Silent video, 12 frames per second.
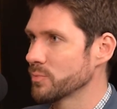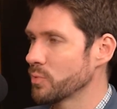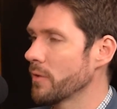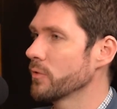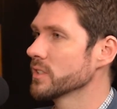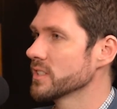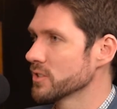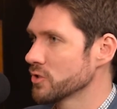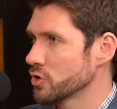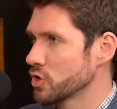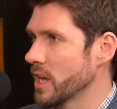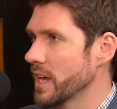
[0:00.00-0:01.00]

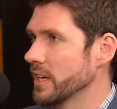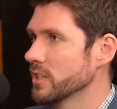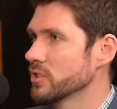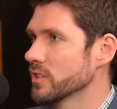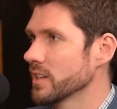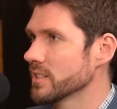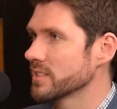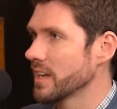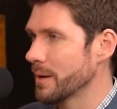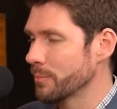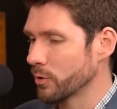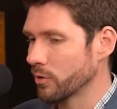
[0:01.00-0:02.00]
preferences change and as
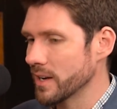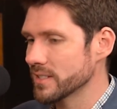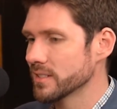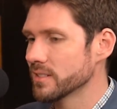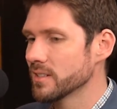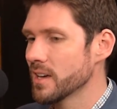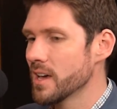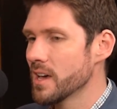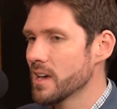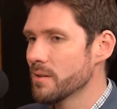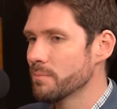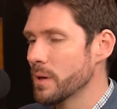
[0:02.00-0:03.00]
time progresses,
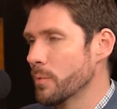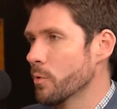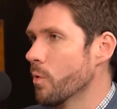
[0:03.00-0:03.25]
people